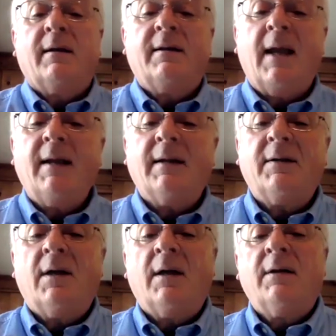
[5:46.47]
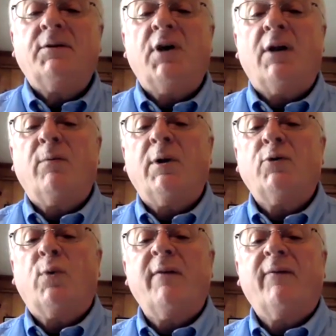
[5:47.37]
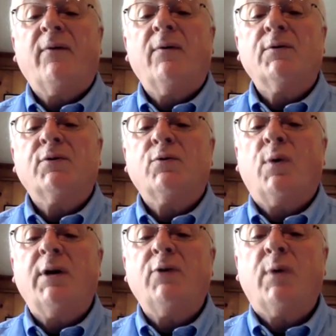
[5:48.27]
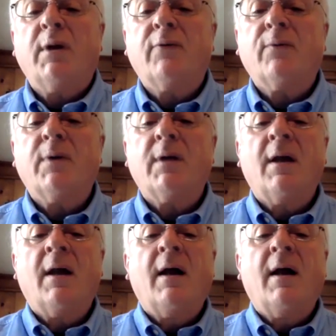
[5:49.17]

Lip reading: dated January 21st, 2023,